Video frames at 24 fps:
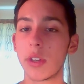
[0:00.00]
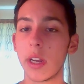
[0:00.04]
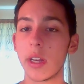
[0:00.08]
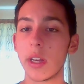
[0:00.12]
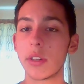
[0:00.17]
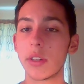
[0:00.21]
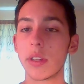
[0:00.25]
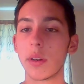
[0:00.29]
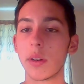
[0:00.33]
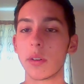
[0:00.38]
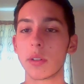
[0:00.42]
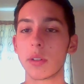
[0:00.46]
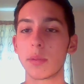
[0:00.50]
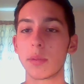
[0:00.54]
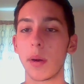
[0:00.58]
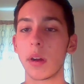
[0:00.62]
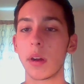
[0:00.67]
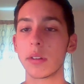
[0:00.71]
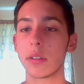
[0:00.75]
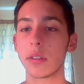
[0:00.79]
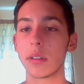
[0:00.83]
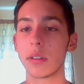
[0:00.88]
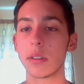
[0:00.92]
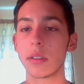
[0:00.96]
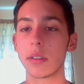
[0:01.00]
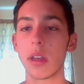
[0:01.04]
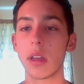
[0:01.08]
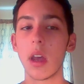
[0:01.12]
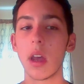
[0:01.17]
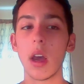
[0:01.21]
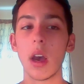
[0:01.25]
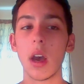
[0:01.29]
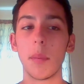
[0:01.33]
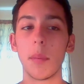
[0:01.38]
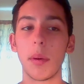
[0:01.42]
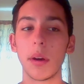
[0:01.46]
changed their responses
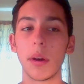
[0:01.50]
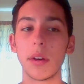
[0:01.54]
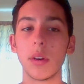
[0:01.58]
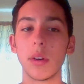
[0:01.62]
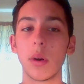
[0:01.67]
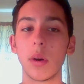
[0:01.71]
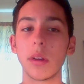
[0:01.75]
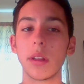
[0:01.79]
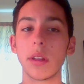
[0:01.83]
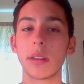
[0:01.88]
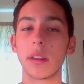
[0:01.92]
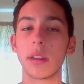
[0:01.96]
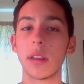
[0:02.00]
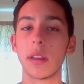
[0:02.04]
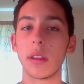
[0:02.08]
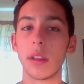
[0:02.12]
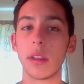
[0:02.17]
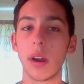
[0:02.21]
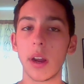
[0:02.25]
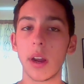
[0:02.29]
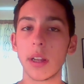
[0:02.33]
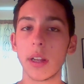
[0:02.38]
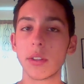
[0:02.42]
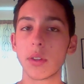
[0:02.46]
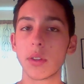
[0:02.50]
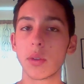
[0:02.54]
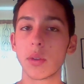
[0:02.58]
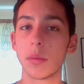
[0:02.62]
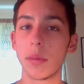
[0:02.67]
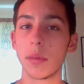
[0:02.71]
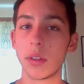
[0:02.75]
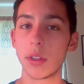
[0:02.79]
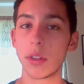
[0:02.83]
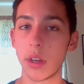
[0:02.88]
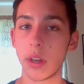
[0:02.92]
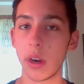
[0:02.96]
upon knowing that their answers
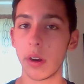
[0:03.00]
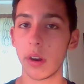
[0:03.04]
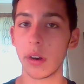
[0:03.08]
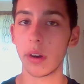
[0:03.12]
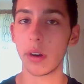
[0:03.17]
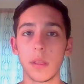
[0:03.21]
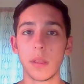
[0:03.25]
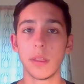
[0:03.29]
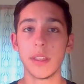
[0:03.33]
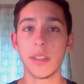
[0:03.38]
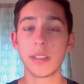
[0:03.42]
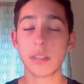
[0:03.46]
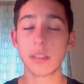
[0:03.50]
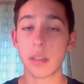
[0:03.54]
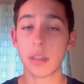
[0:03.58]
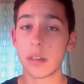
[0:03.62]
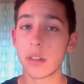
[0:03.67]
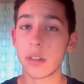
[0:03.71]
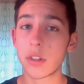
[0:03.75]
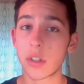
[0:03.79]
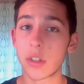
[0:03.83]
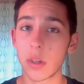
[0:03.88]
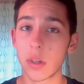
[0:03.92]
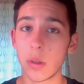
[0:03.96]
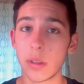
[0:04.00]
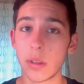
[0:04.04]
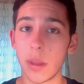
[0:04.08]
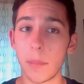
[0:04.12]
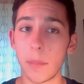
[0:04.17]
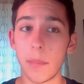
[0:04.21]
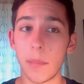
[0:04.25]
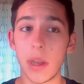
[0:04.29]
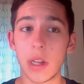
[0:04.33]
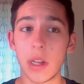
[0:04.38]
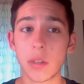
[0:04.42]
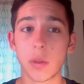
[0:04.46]
would be shared. This study showed
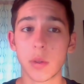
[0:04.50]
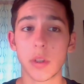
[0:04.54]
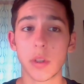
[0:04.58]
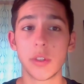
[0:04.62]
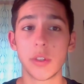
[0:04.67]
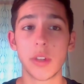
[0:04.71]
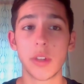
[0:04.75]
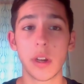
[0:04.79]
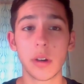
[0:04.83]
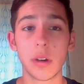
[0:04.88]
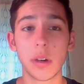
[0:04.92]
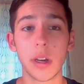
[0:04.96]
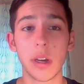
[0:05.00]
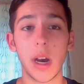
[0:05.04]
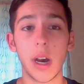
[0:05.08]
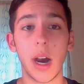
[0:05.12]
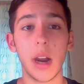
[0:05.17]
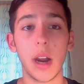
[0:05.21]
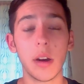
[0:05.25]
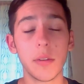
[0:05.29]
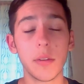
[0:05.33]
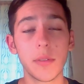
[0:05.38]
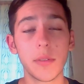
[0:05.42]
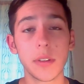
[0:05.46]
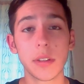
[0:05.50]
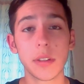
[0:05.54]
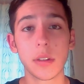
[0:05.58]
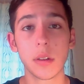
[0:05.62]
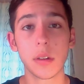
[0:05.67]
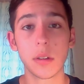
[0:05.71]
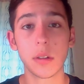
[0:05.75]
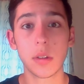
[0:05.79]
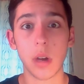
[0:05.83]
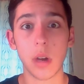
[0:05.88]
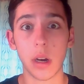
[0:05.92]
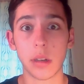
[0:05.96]
that males with generally higher
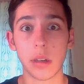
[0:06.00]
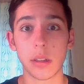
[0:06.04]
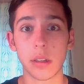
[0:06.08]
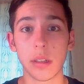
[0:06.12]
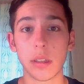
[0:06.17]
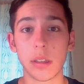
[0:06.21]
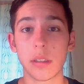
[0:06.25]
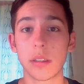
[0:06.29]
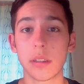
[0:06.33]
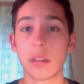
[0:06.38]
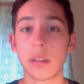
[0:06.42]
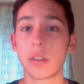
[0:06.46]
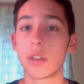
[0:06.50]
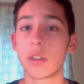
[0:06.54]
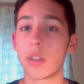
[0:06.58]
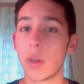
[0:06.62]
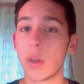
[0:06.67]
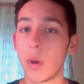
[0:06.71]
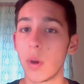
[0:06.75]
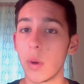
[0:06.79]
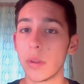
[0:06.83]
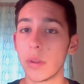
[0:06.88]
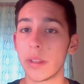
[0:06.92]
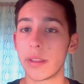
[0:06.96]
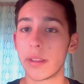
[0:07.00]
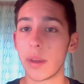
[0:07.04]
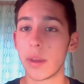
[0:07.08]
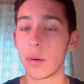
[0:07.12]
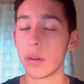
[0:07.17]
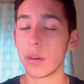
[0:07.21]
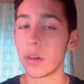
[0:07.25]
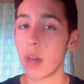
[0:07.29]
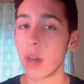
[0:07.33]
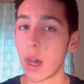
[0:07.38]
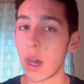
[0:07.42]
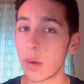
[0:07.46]
physical attractiveness showed that they
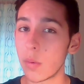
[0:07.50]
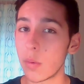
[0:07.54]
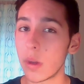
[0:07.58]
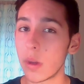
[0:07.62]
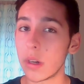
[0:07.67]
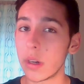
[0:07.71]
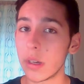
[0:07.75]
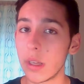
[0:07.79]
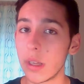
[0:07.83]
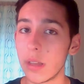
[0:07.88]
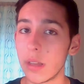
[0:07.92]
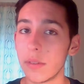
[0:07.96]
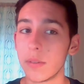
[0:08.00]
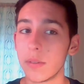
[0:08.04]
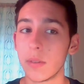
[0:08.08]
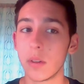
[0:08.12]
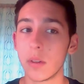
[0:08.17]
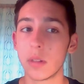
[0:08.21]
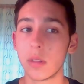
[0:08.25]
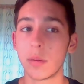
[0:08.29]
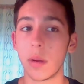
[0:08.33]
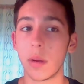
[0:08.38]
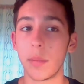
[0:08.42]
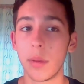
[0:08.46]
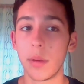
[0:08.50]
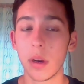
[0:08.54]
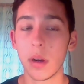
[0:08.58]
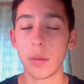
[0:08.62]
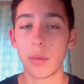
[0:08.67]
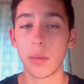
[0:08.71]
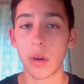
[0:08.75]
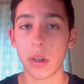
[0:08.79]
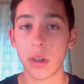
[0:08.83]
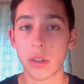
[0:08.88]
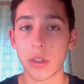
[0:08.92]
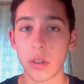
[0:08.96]
were not readily influenced by peer
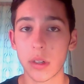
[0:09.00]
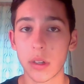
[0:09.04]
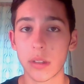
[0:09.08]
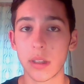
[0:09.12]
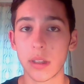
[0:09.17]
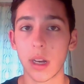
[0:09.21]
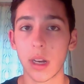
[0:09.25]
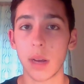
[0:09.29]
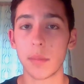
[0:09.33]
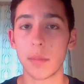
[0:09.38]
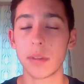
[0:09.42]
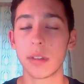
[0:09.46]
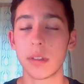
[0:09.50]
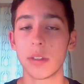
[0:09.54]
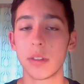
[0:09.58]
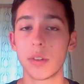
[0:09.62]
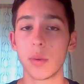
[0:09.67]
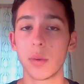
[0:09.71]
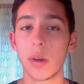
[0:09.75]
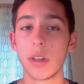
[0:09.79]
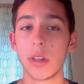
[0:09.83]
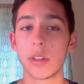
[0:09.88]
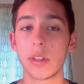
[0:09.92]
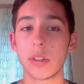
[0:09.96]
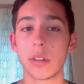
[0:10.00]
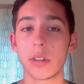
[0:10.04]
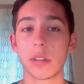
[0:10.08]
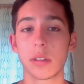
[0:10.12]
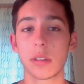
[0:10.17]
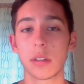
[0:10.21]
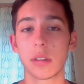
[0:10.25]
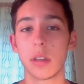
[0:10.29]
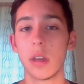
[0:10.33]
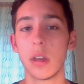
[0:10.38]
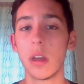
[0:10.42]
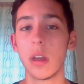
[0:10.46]
pressure in dilemma situations.